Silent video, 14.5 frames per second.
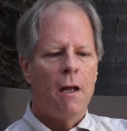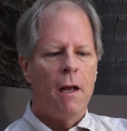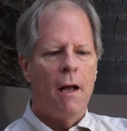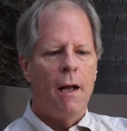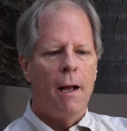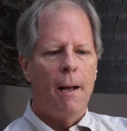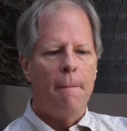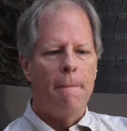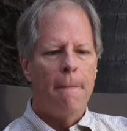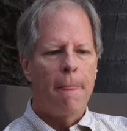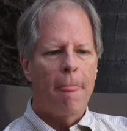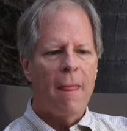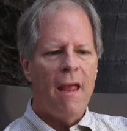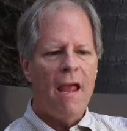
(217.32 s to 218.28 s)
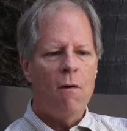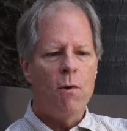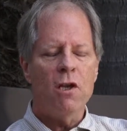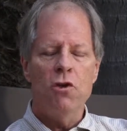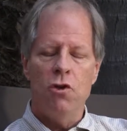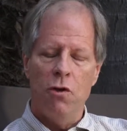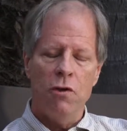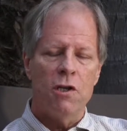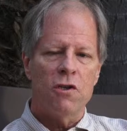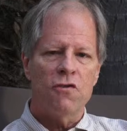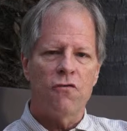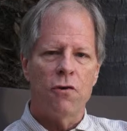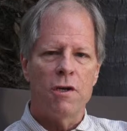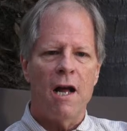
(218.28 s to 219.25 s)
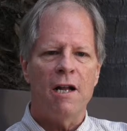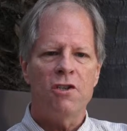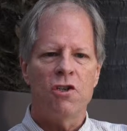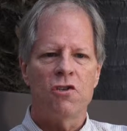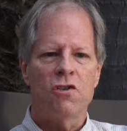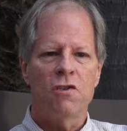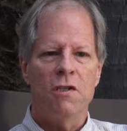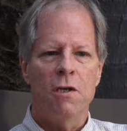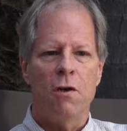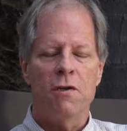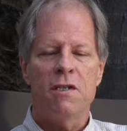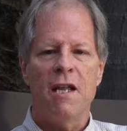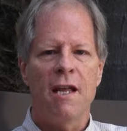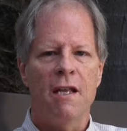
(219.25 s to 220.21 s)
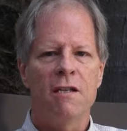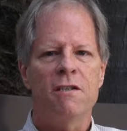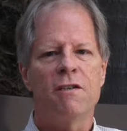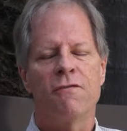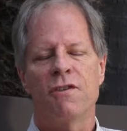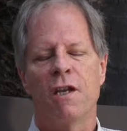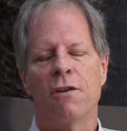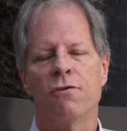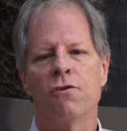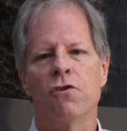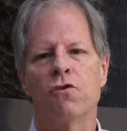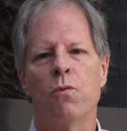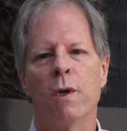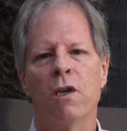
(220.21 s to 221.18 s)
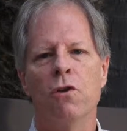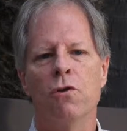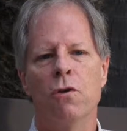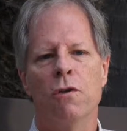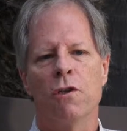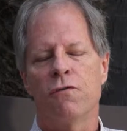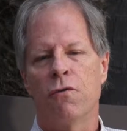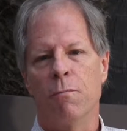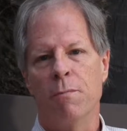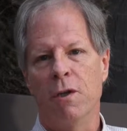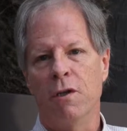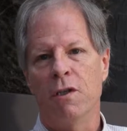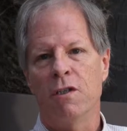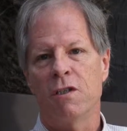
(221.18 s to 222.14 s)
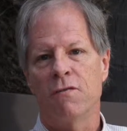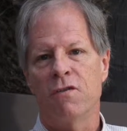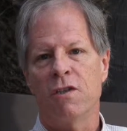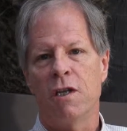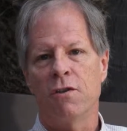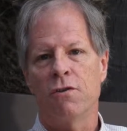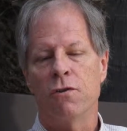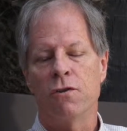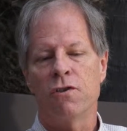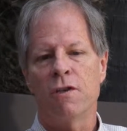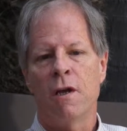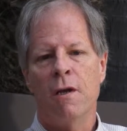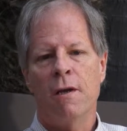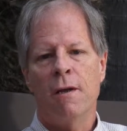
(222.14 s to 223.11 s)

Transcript: And we can do this for not just, you know, tens of sensors, we can do this for millions of sensors.